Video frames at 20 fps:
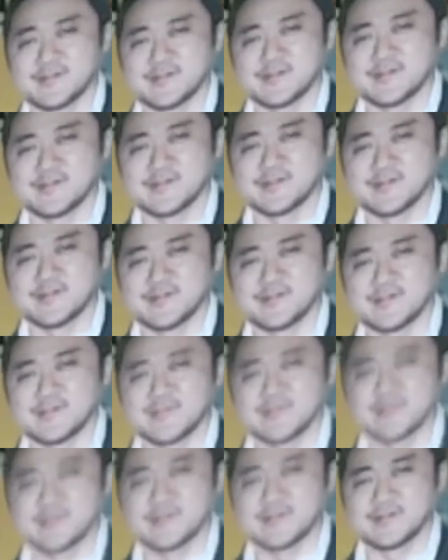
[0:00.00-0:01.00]

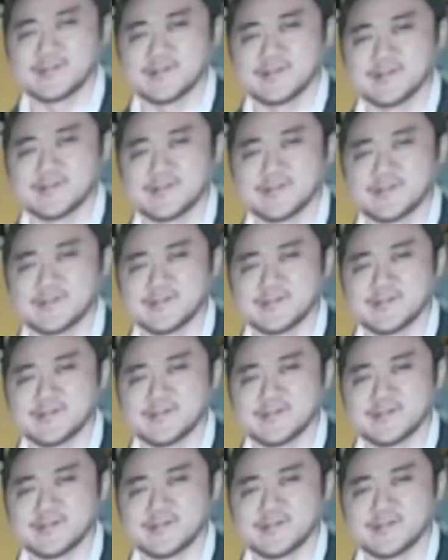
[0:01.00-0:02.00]

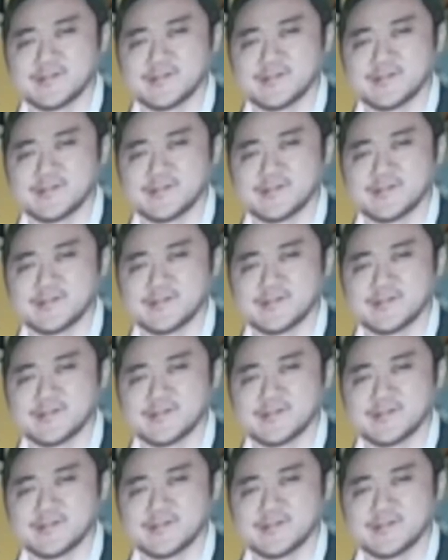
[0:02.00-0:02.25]
The person shown says nothing.